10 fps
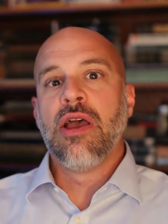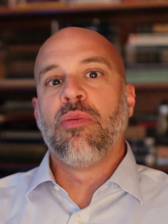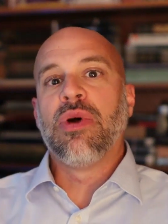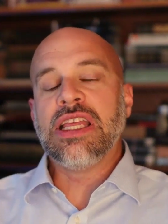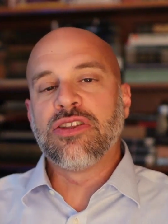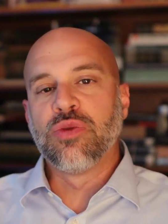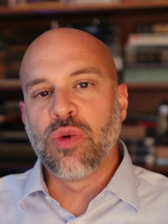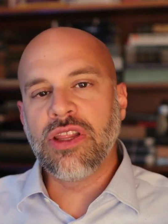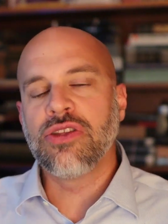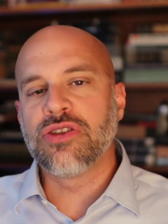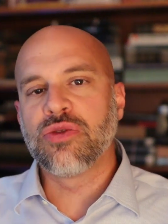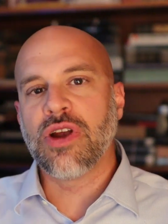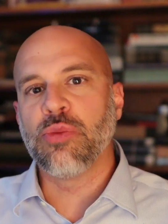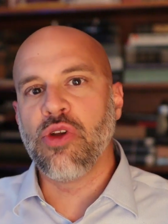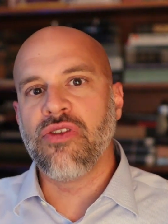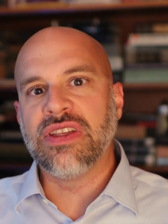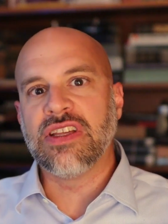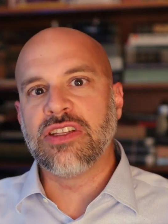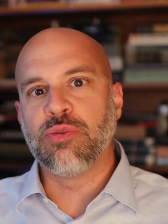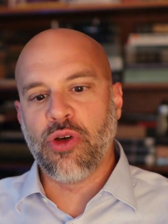but it's one of those rare movies
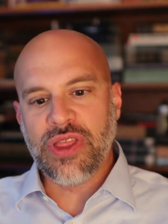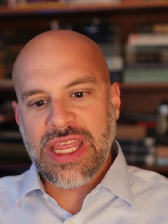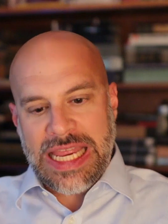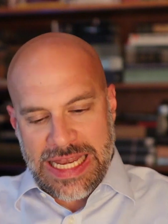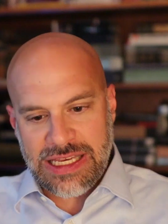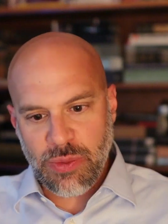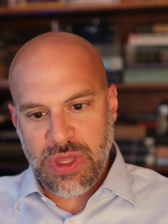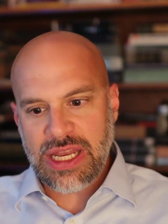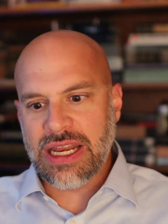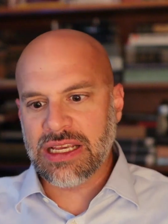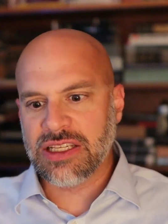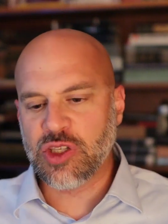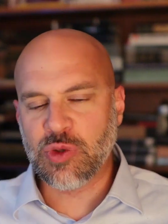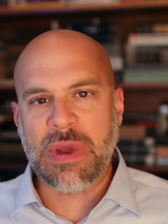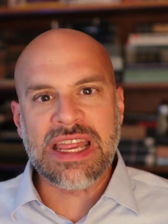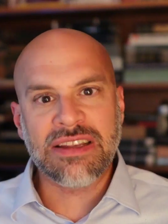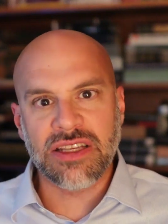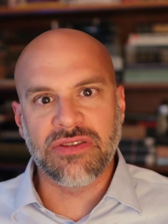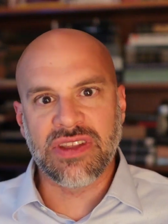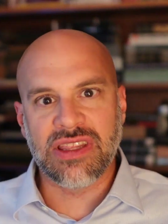that's both intimate and
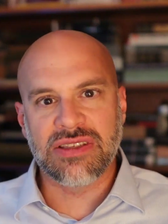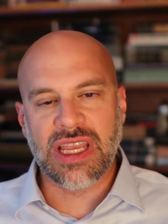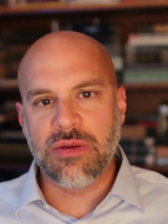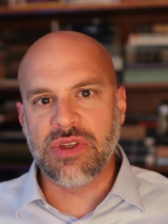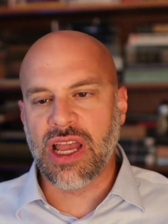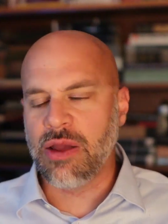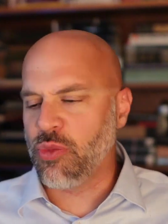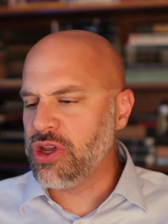expansive at the same time.